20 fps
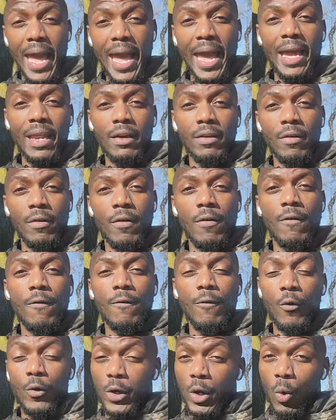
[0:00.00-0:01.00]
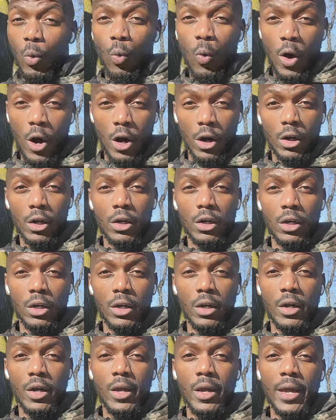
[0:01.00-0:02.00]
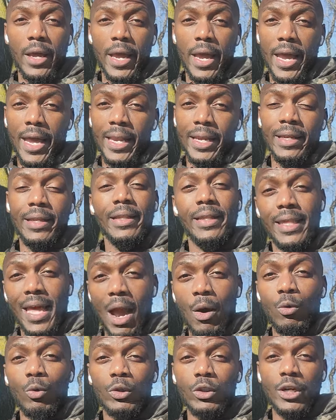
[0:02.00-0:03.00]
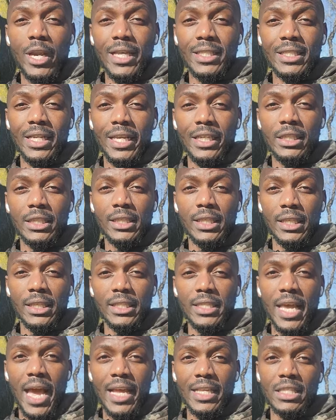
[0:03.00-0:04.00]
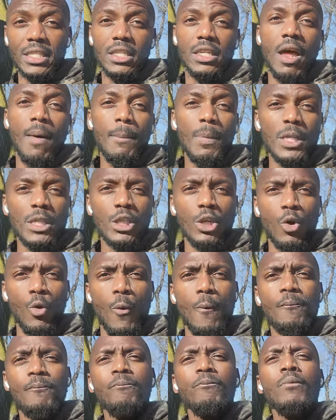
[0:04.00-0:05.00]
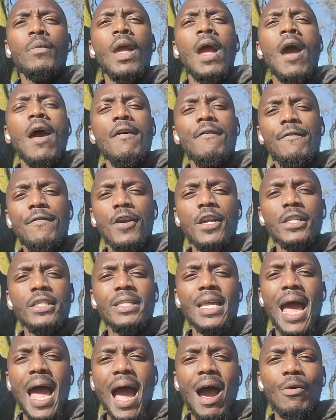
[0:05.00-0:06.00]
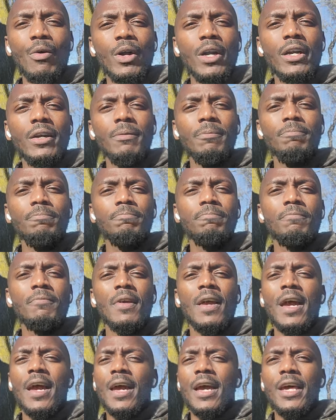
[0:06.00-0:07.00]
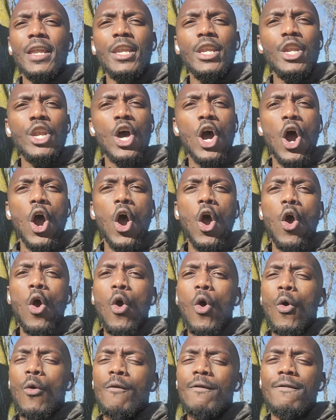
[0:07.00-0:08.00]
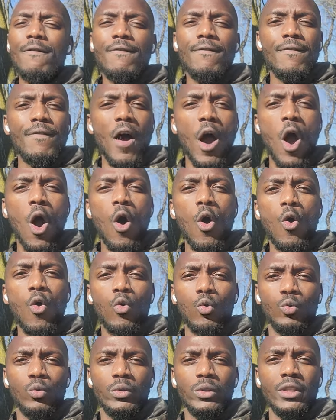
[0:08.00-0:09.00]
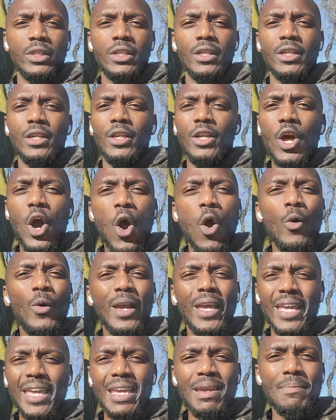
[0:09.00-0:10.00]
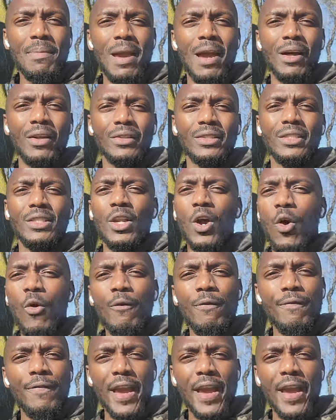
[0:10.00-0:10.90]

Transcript: and for your work. And that will translate to success. Number two, first hour, no phone, no emails, no